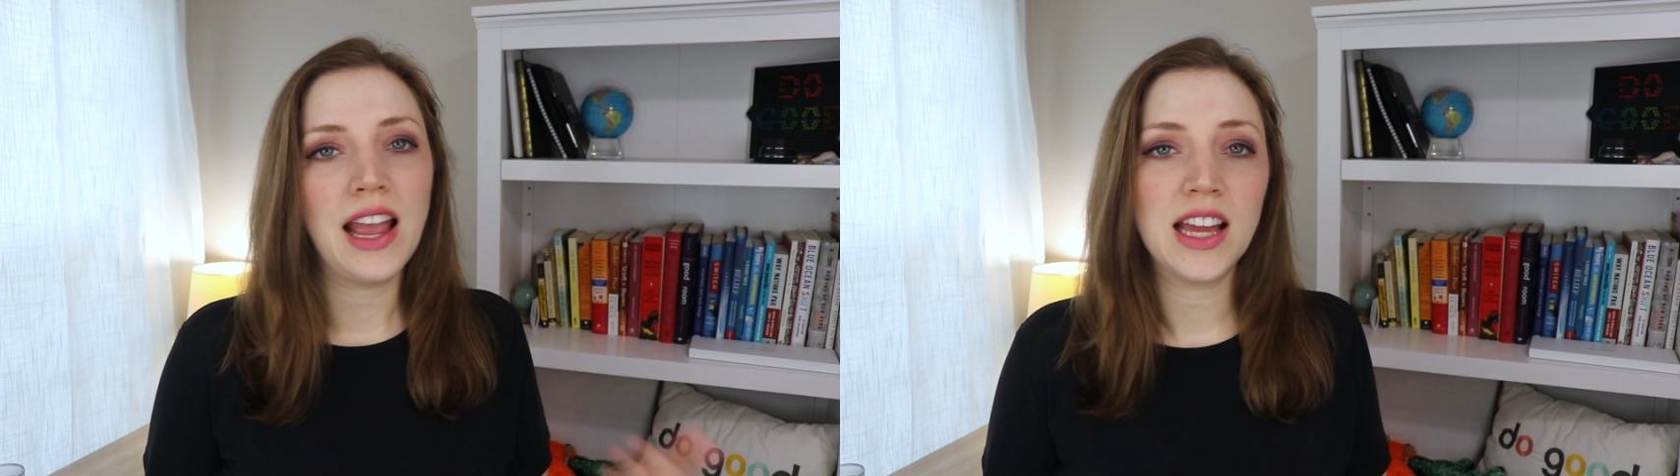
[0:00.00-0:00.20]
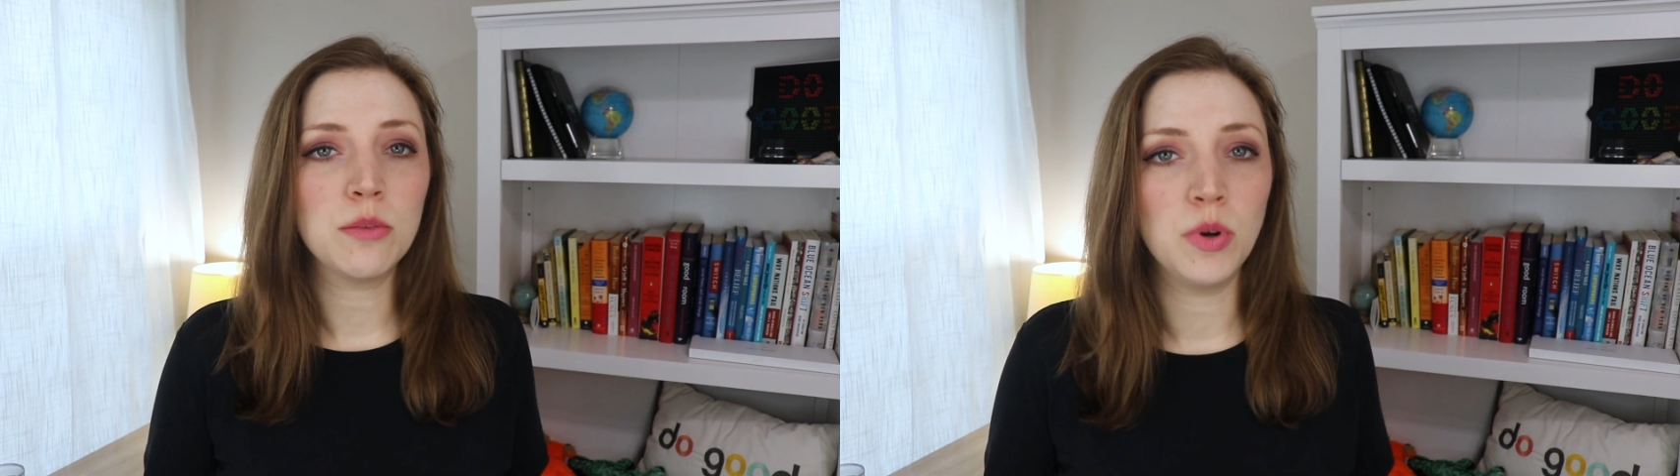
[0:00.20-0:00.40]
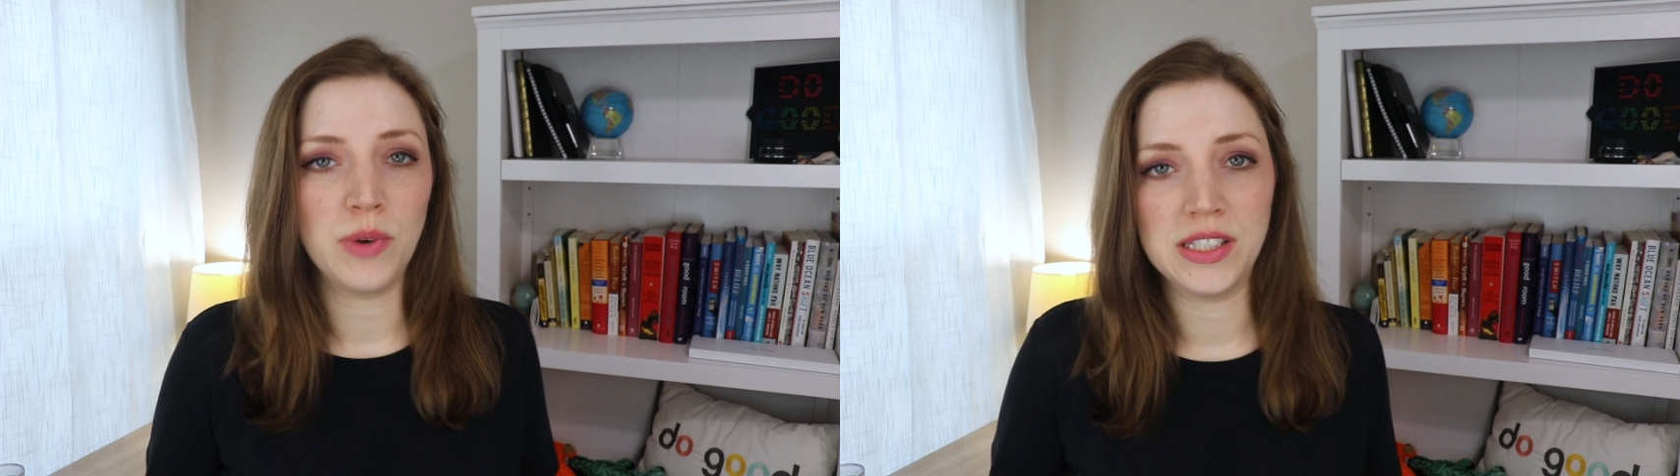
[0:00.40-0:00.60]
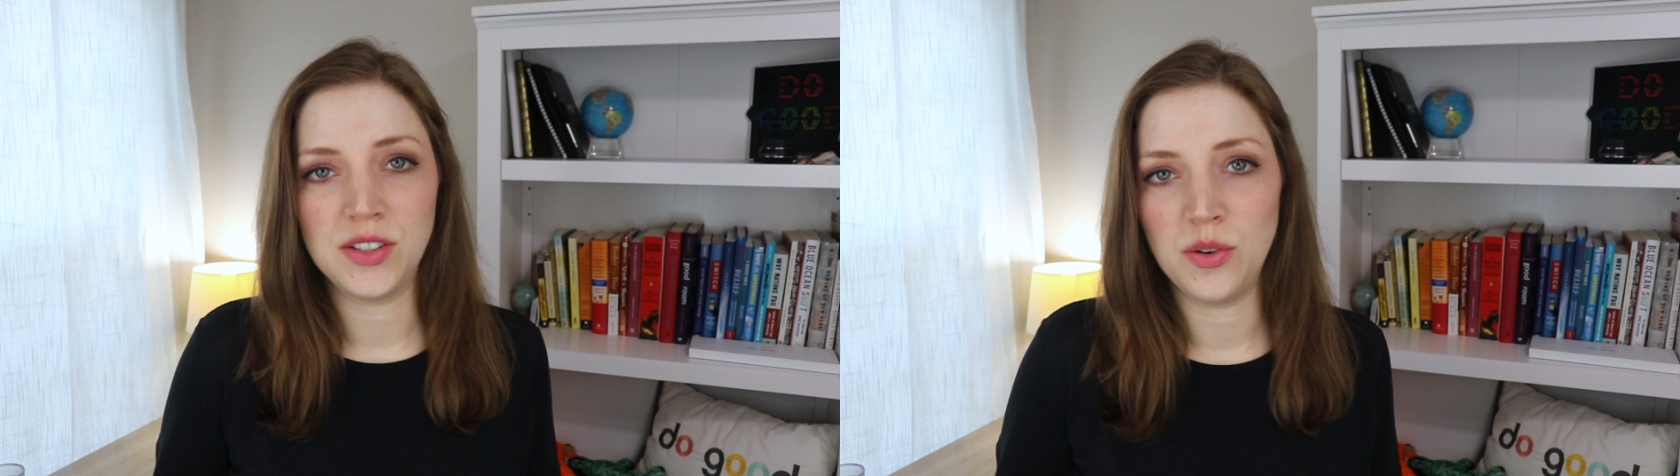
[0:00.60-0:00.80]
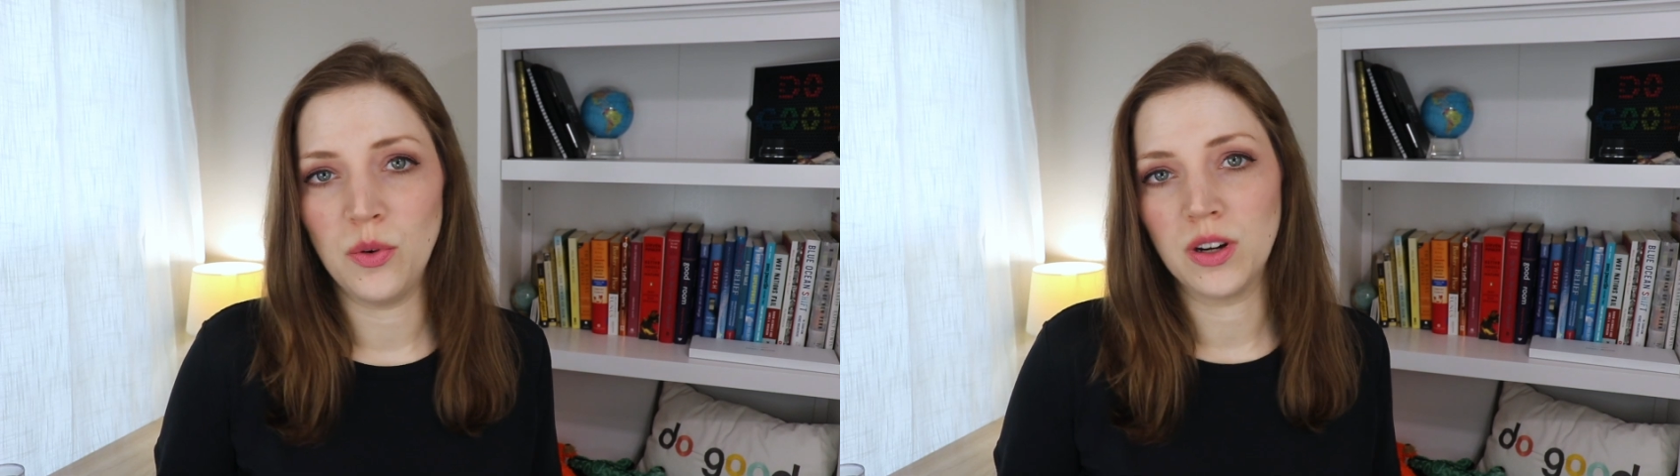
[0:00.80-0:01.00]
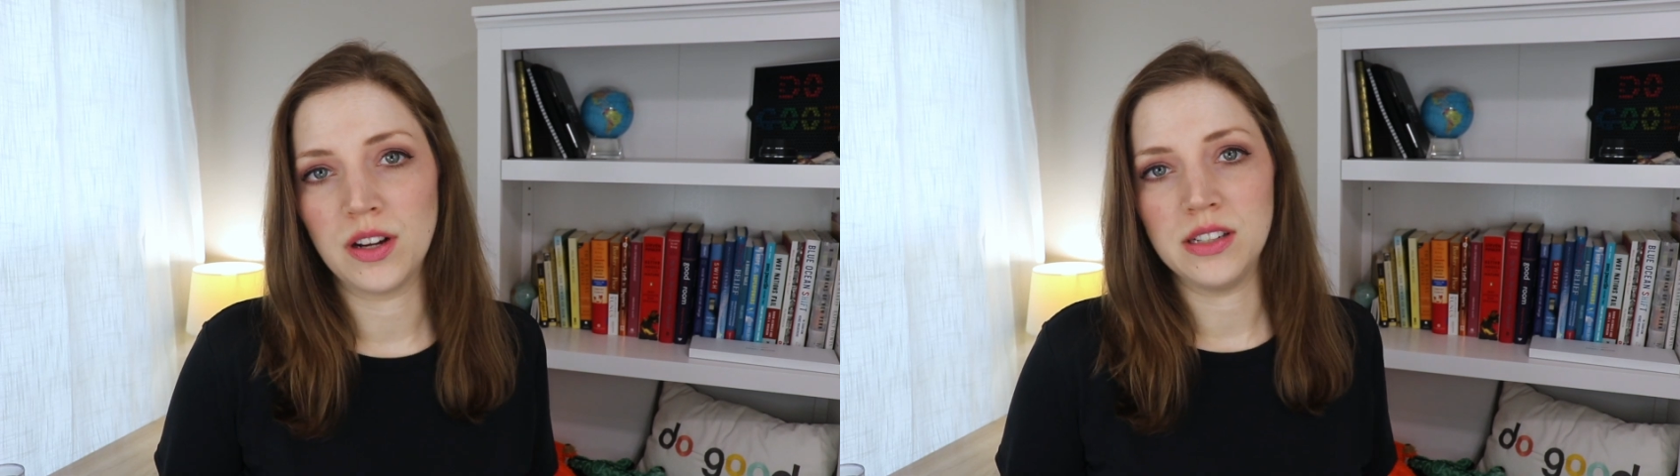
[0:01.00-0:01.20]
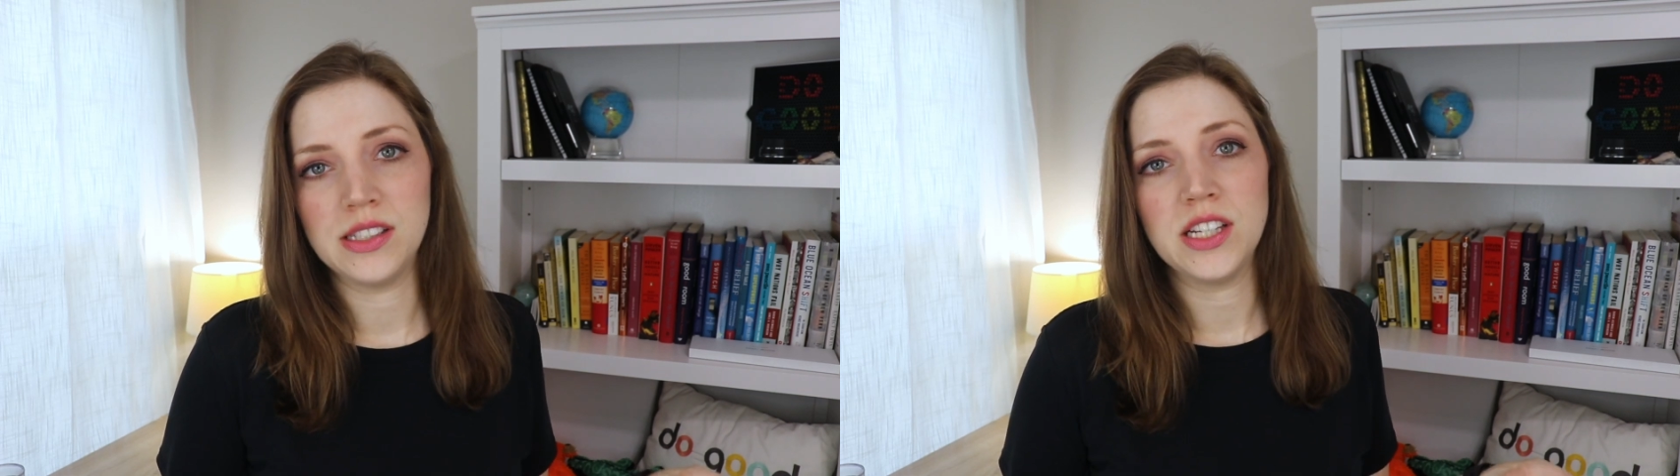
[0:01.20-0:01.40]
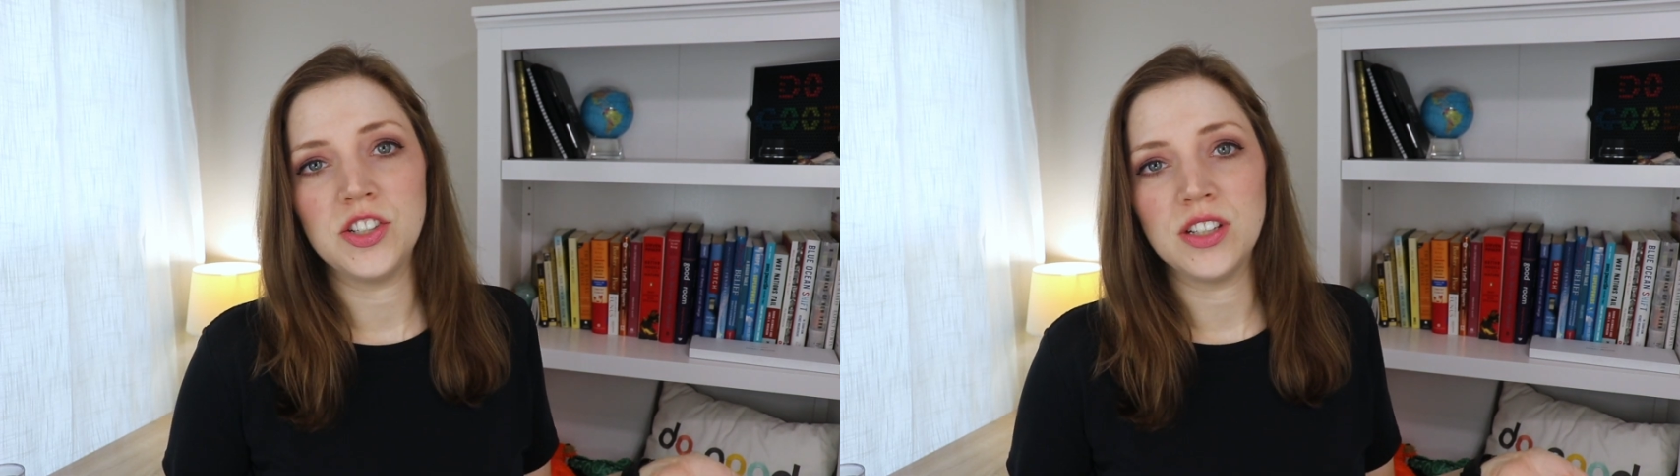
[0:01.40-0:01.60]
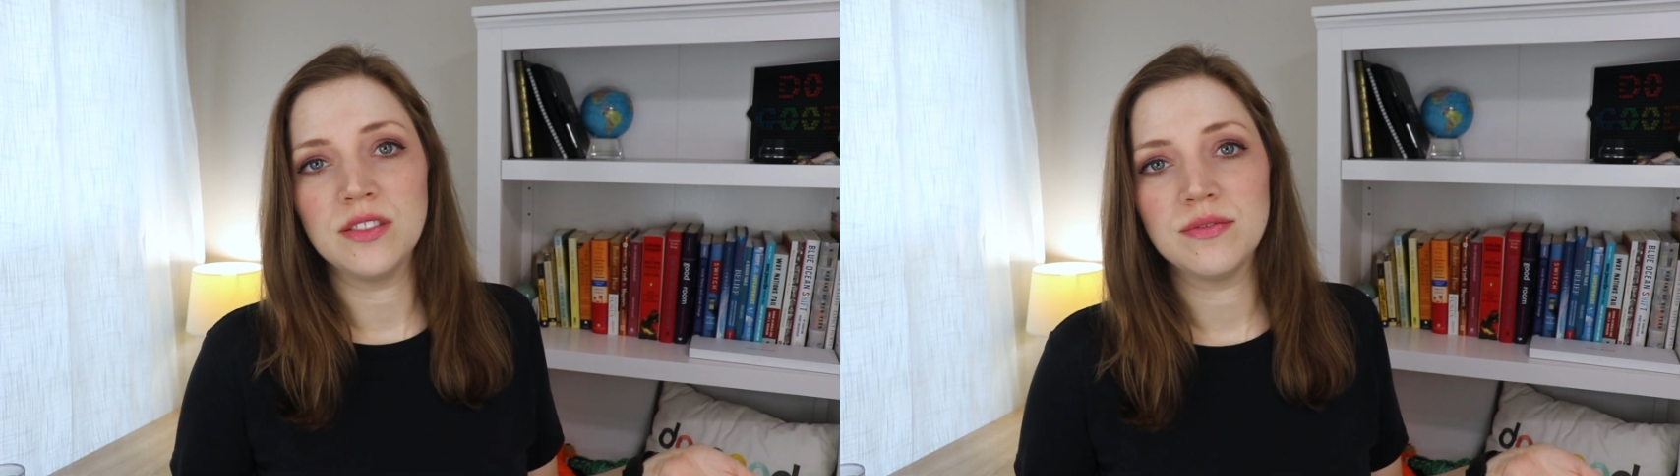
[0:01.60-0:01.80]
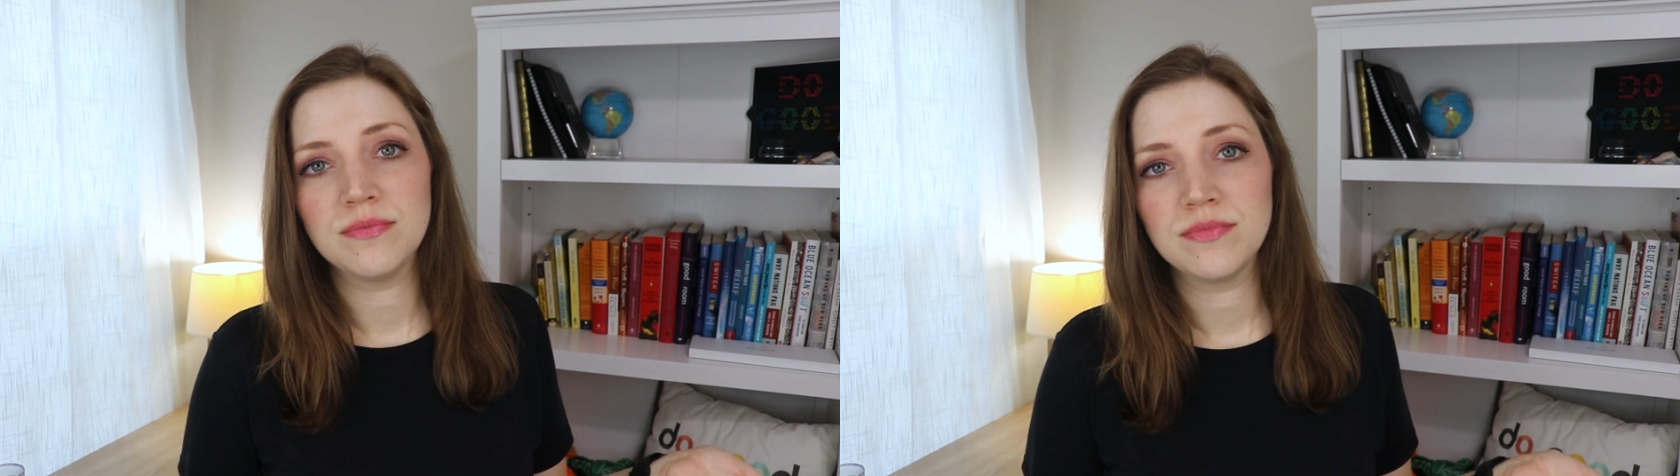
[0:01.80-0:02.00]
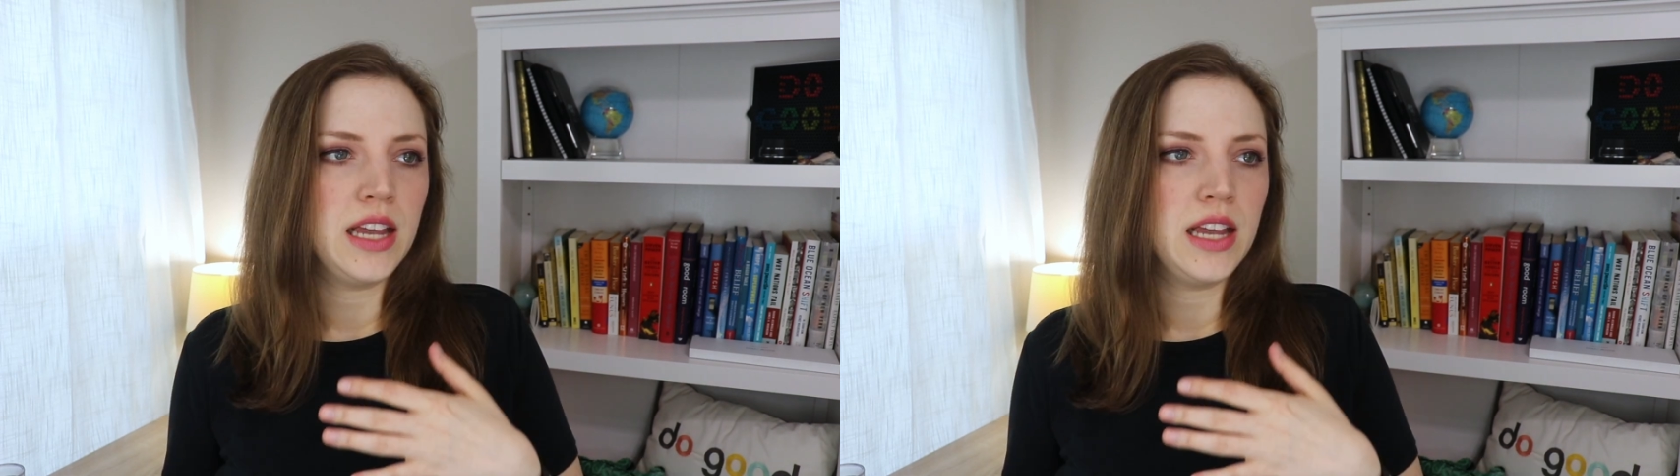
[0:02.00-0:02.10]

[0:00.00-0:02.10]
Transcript: animal rescue organization.